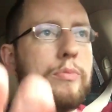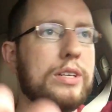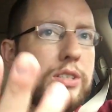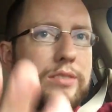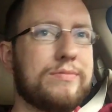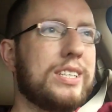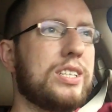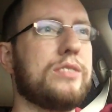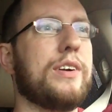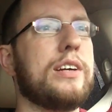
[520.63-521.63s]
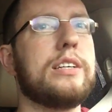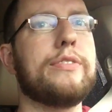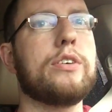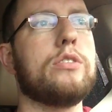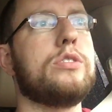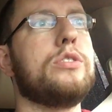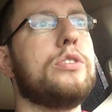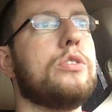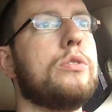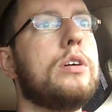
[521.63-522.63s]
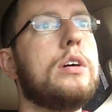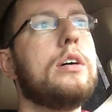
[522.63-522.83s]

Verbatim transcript: this this is very difficult to do.